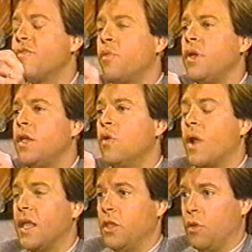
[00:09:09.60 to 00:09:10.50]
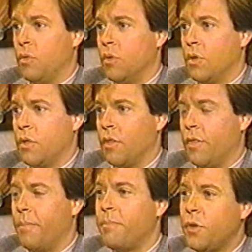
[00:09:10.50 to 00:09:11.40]
if we grant you
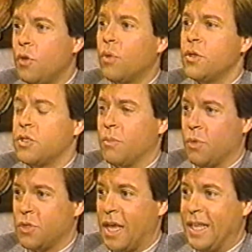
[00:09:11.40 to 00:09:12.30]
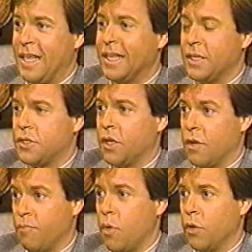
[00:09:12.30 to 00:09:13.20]
the purest and most idealistic
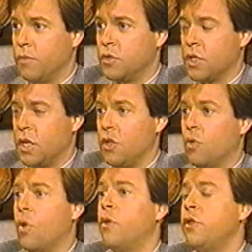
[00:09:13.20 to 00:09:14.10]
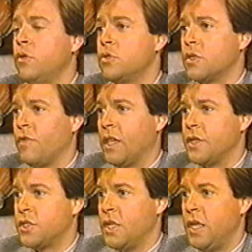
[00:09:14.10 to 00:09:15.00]
of motives in your own use of
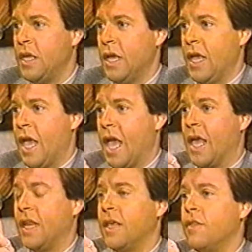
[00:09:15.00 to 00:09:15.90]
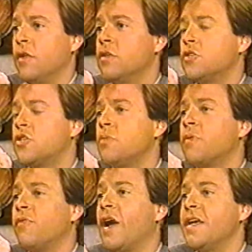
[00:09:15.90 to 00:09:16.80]
LSD and in
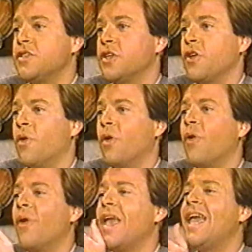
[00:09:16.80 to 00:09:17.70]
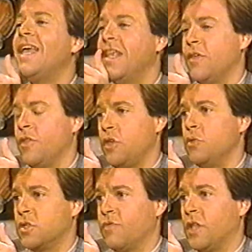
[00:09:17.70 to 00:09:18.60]
supervising or aiding the
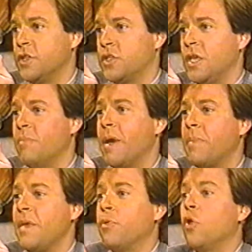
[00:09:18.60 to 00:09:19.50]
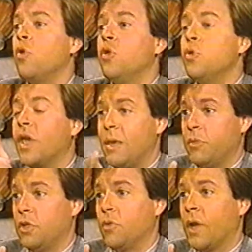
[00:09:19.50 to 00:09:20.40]
use of LSD by people who you came
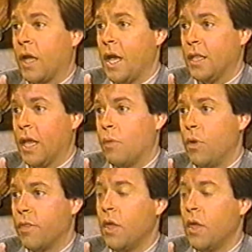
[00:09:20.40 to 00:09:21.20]
into direct contact with,